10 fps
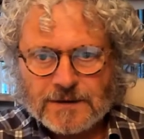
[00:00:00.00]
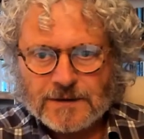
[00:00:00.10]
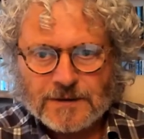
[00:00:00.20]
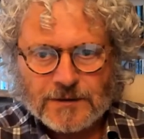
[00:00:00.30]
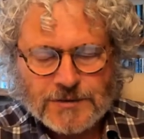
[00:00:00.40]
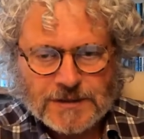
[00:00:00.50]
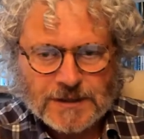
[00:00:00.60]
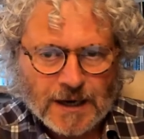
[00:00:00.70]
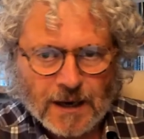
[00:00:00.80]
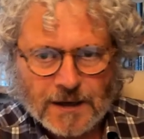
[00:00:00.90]
uh, using the
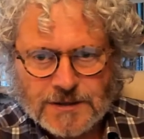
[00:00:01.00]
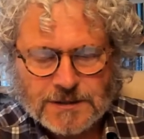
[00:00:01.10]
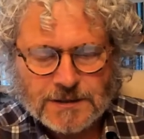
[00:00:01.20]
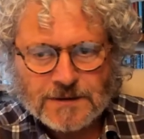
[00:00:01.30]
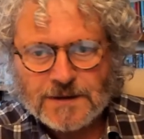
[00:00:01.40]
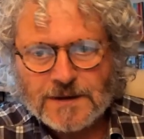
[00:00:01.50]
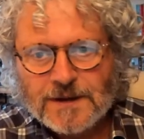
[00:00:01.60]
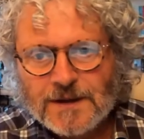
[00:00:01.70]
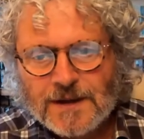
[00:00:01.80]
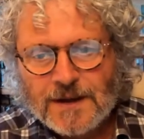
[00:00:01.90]
clutch and
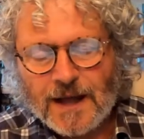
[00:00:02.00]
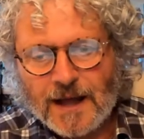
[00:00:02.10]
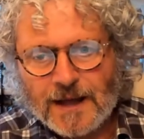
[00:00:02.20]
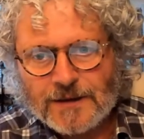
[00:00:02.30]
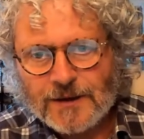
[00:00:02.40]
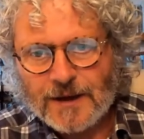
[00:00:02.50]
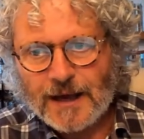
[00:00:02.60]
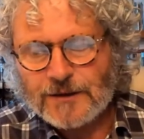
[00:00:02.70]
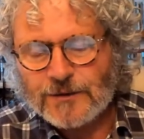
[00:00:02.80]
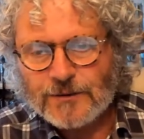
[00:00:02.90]
uh, you know
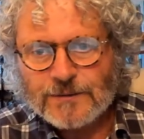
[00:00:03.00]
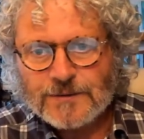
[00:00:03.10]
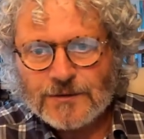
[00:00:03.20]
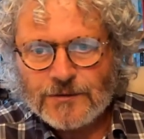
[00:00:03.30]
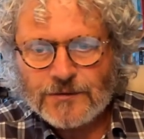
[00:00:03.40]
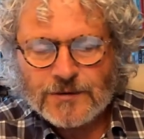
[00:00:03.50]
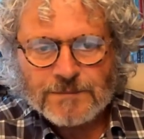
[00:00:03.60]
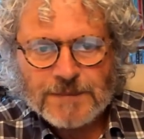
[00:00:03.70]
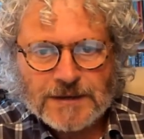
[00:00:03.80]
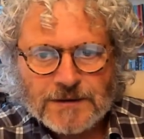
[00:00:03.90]
how you use
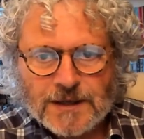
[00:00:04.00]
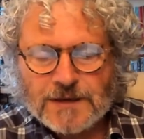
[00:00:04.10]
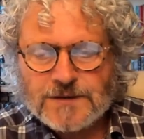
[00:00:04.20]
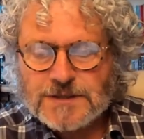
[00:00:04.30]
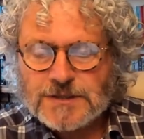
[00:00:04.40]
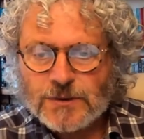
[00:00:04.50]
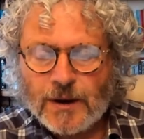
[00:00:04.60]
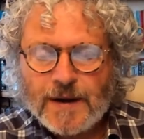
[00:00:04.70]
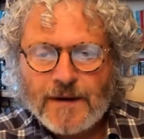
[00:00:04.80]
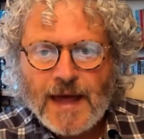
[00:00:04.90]
the indicators and so
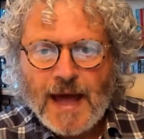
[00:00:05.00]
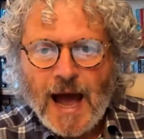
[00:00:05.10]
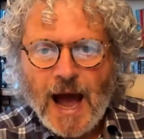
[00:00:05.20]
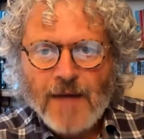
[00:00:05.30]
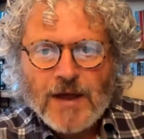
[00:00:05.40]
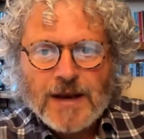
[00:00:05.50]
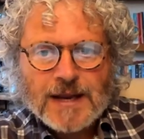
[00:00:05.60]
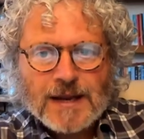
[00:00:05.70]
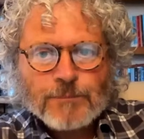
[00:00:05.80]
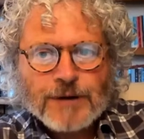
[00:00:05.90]
on. And then
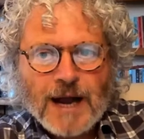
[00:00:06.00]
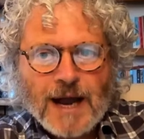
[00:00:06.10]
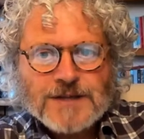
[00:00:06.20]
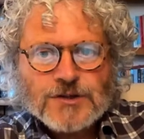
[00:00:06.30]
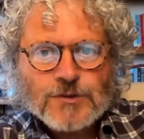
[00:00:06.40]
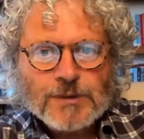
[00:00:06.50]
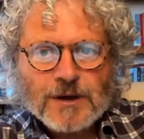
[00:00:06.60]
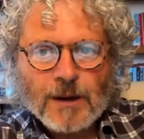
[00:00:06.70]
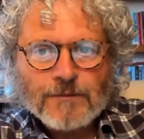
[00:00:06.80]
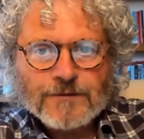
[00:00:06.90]
it as you
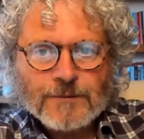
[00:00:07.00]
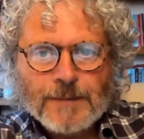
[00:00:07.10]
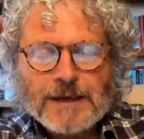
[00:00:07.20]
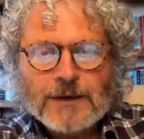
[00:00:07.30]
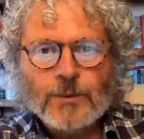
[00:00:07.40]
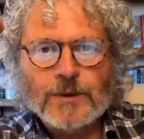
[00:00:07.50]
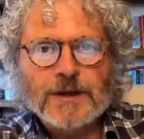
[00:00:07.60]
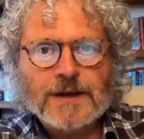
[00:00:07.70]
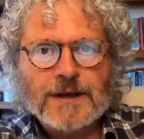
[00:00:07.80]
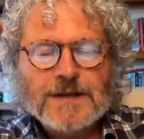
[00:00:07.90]
become familiar with
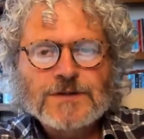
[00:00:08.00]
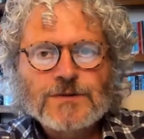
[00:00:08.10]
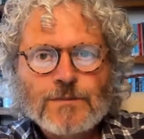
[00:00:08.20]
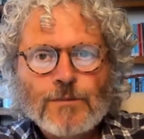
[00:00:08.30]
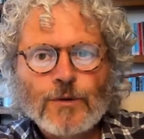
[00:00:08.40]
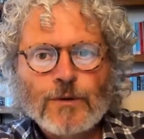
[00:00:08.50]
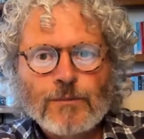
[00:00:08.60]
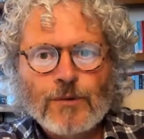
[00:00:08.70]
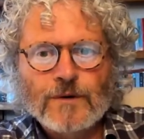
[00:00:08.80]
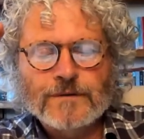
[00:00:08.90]
it, and as you do more and
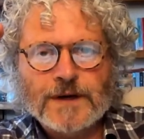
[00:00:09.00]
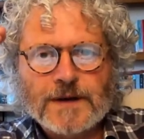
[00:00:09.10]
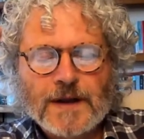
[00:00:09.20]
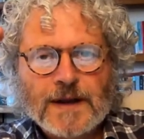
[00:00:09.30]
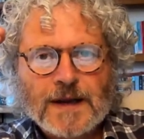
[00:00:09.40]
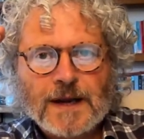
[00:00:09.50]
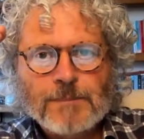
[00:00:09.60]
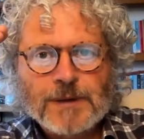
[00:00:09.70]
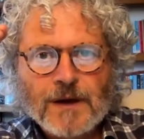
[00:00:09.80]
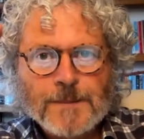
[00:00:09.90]
more of it, it
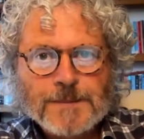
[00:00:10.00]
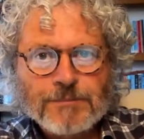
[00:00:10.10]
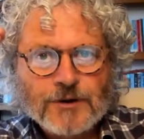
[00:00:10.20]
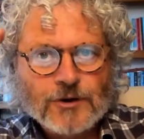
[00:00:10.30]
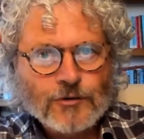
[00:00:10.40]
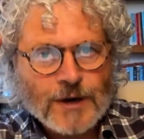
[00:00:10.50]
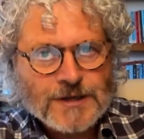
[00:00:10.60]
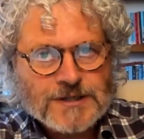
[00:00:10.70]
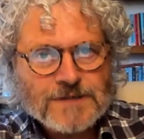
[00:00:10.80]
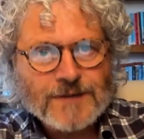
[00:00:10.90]
becomes
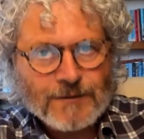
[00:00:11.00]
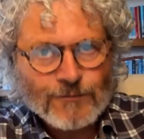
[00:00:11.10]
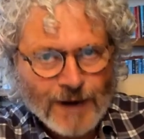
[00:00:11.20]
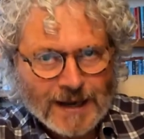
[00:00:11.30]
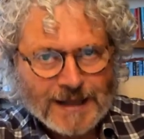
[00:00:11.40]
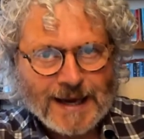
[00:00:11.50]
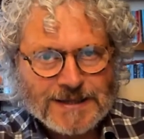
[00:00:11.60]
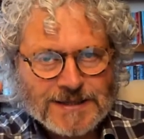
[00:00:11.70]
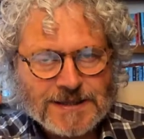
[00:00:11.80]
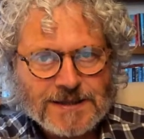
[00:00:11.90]
progressively
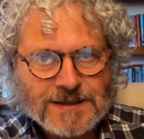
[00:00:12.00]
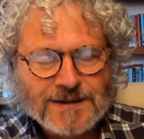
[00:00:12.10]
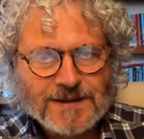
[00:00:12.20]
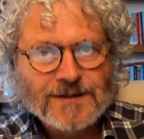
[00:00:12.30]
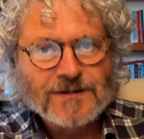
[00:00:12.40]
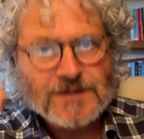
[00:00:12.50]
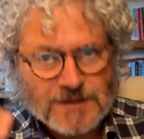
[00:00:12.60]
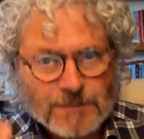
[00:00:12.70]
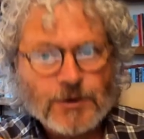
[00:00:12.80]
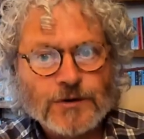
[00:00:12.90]
relegated to
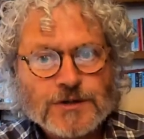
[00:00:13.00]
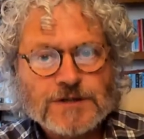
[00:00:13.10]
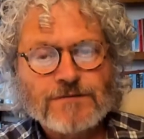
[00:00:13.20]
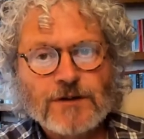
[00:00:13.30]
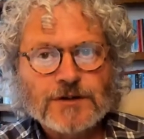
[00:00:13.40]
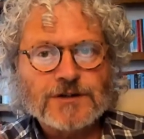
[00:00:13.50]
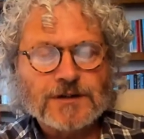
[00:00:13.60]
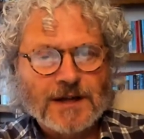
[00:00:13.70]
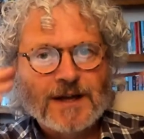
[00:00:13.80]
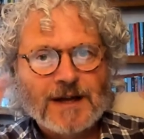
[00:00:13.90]
subconscious function.
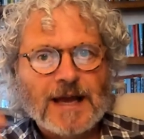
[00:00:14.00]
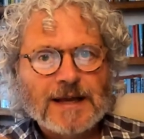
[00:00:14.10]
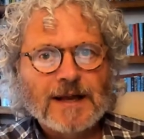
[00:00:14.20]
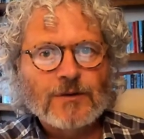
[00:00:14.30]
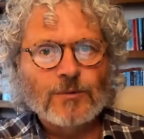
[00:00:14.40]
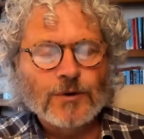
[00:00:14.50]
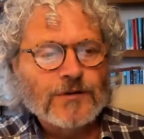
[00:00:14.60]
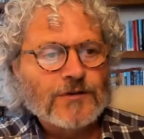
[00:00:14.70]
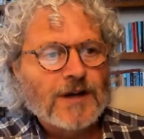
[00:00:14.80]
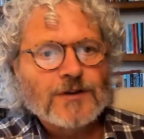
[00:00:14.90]
In other
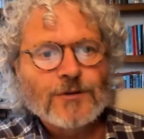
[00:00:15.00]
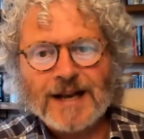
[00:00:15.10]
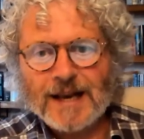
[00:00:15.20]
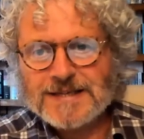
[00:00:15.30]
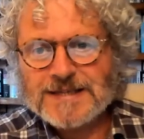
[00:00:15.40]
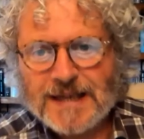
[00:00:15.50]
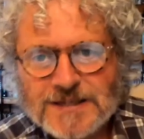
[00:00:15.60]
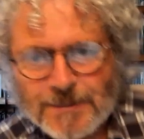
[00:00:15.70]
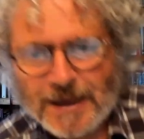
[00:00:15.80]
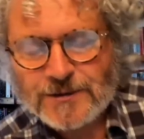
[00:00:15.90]
words, you think less and
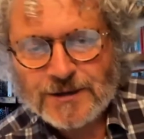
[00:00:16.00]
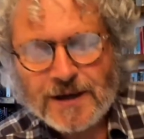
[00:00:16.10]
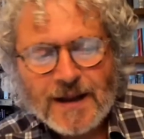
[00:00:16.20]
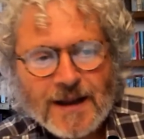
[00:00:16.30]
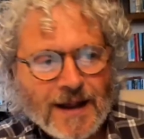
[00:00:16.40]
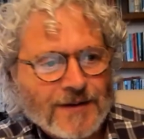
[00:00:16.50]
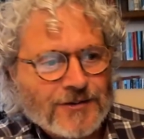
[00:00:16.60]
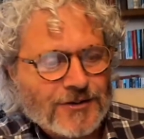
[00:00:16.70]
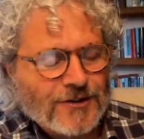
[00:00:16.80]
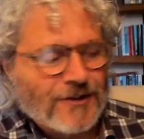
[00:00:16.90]
less about it
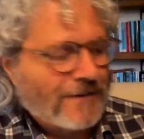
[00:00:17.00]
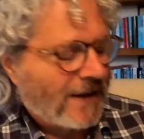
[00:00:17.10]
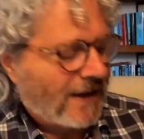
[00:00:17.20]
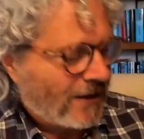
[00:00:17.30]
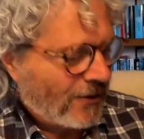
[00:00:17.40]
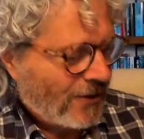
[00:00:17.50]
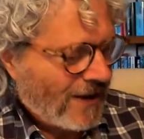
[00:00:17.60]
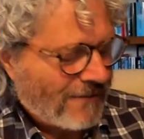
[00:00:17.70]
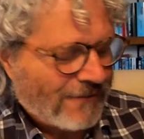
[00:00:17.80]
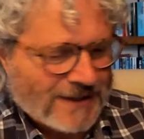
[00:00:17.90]
until you know
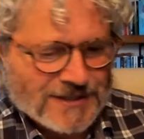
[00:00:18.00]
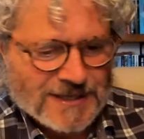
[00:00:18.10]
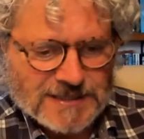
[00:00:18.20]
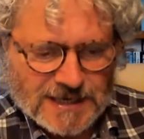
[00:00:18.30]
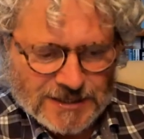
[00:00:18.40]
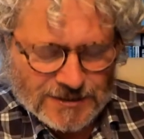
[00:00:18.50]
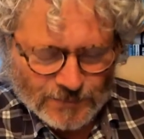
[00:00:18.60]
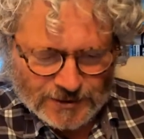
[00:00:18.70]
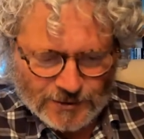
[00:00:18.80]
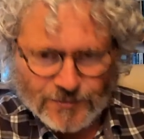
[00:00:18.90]
that funny sensation
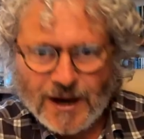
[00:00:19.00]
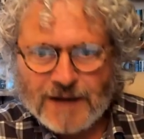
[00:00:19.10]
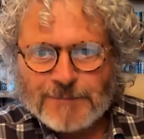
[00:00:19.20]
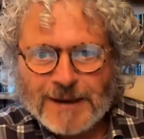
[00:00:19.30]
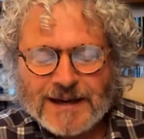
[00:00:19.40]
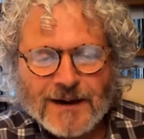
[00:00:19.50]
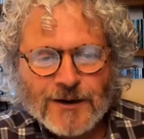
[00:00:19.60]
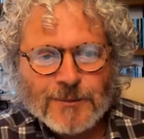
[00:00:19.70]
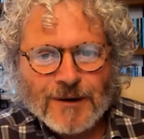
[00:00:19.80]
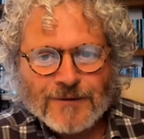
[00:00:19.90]
when you arrive back
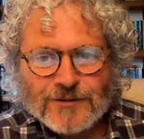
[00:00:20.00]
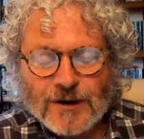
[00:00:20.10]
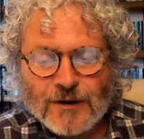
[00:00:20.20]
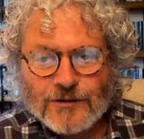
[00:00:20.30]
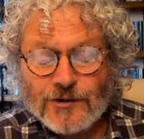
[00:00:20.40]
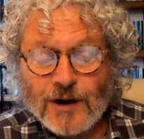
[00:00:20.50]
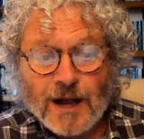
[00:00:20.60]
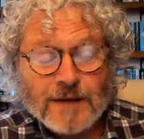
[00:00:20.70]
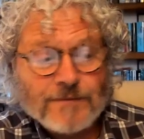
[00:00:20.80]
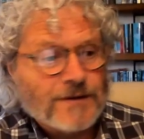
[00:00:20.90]
home after a long
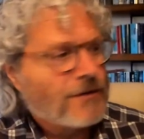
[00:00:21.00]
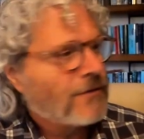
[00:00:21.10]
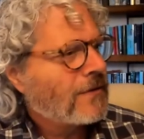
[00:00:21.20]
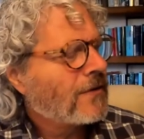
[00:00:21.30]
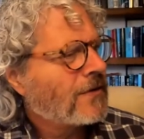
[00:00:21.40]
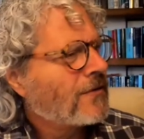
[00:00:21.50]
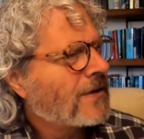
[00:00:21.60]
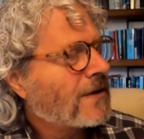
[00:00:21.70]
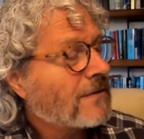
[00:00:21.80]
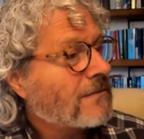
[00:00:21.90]
drive, and you and you think,